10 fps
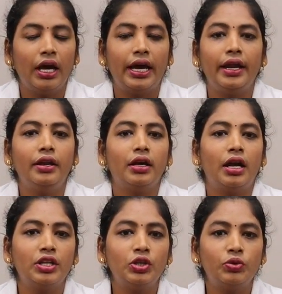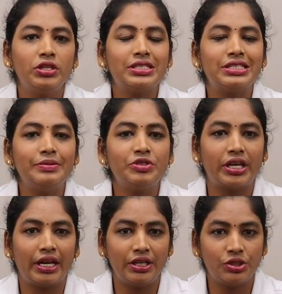and another one is steam
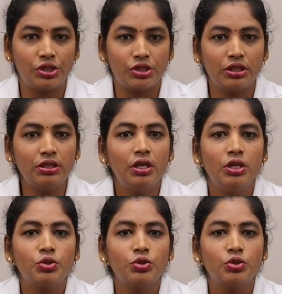sterilization.